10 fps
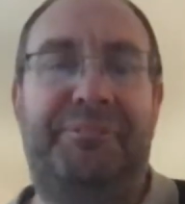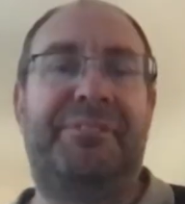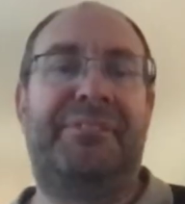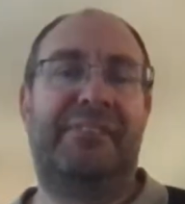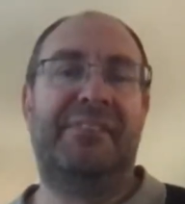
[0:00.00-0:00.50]

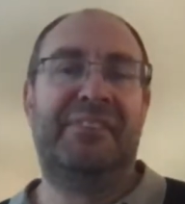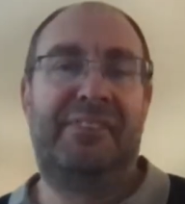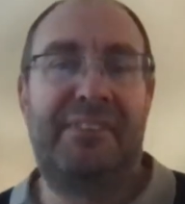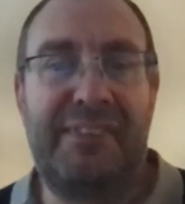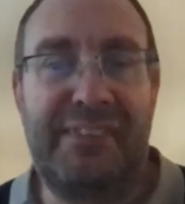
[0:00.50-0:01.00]
driven.
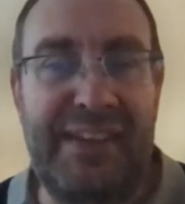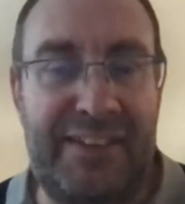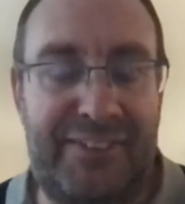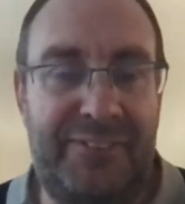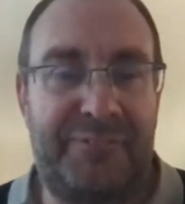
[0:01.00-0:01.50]
Yes.
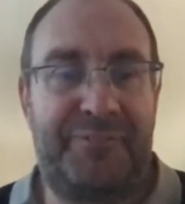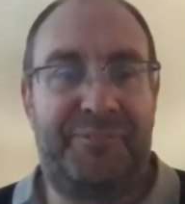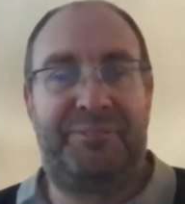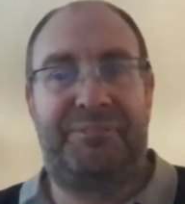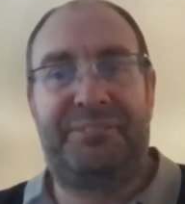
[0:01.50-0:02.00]
And
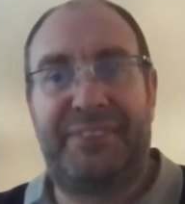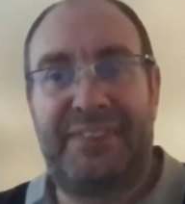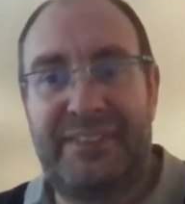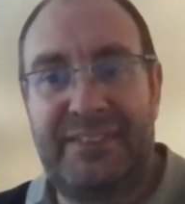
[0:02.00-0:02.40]
features are